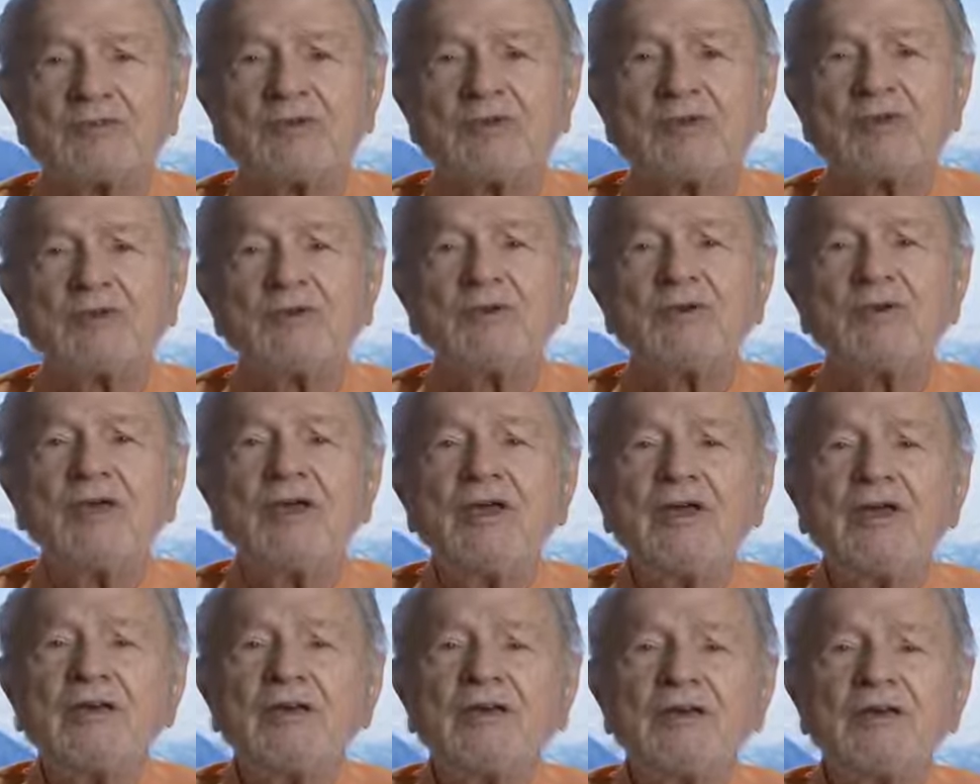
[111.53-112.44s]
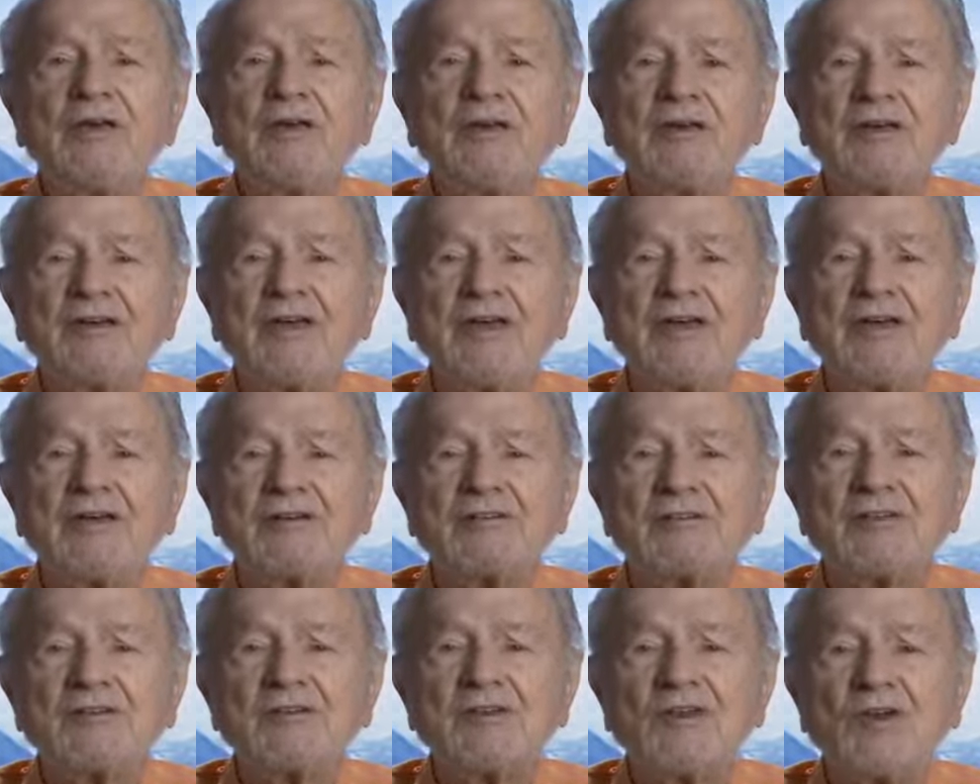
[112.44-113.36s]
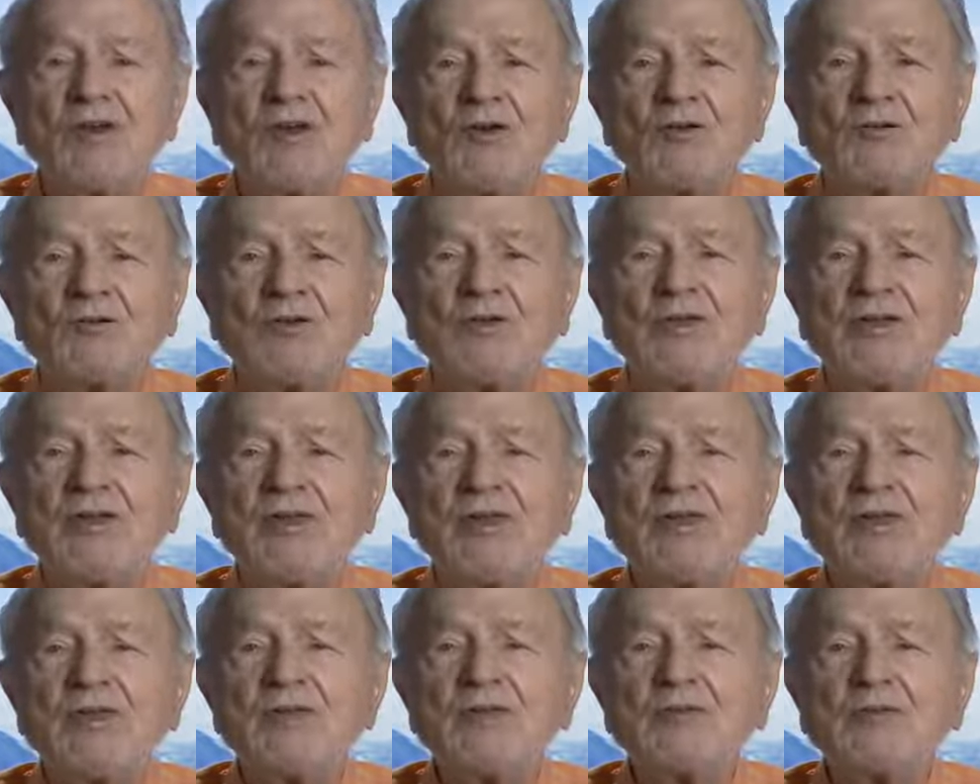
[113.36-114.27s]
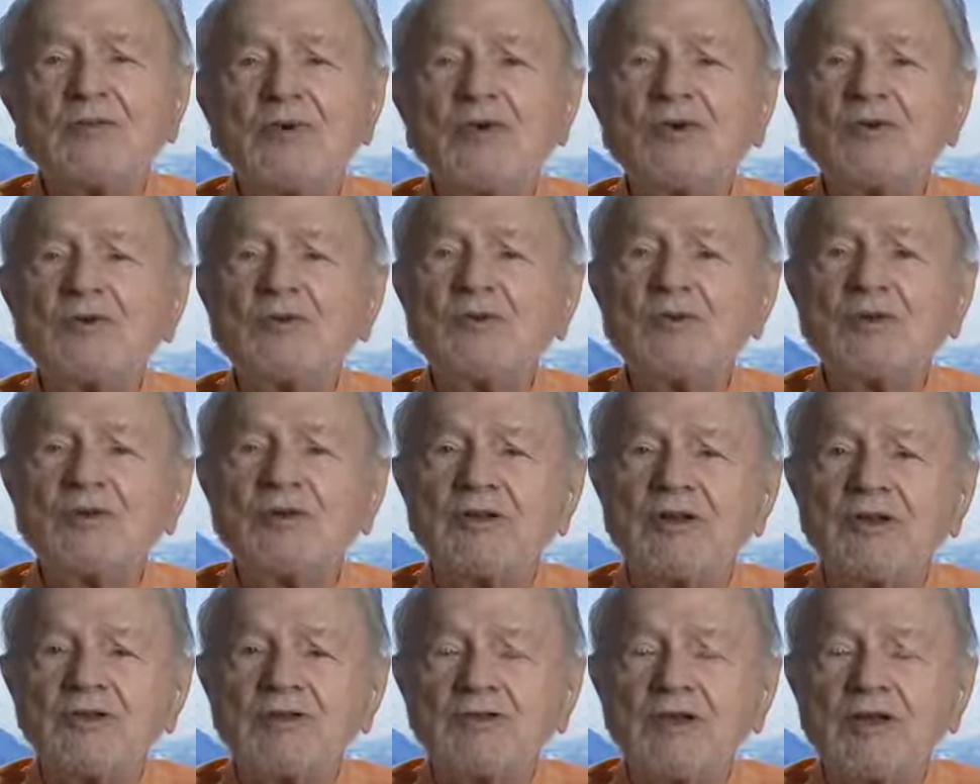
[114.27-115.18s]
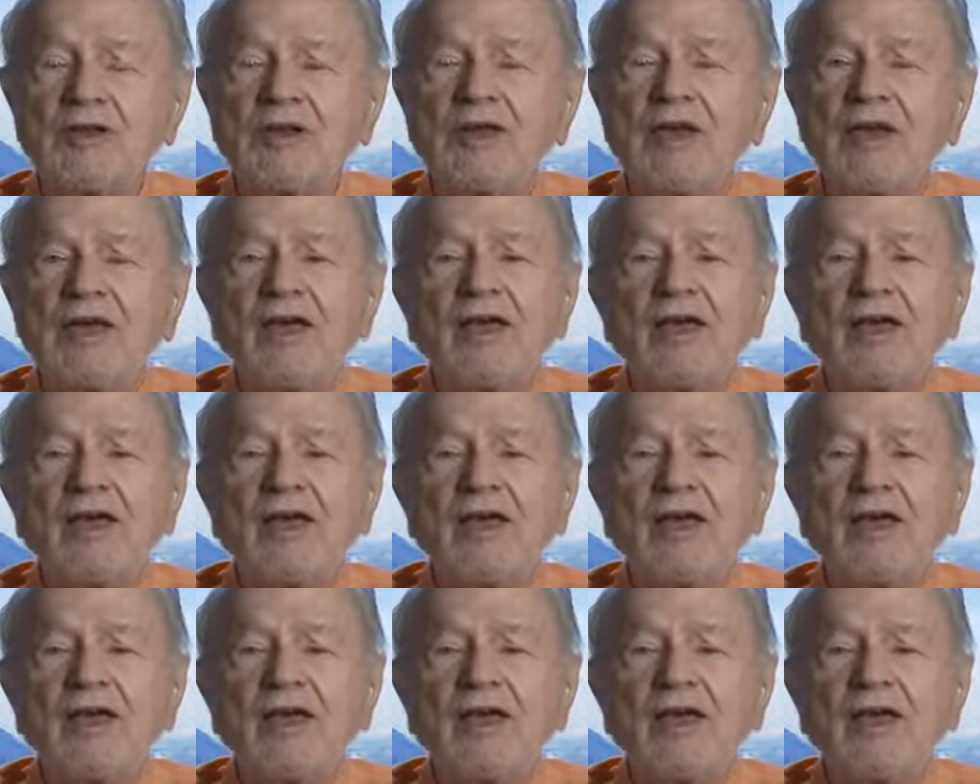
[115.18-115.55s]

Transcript: What are you doing taking such a lofty spiritual teaching?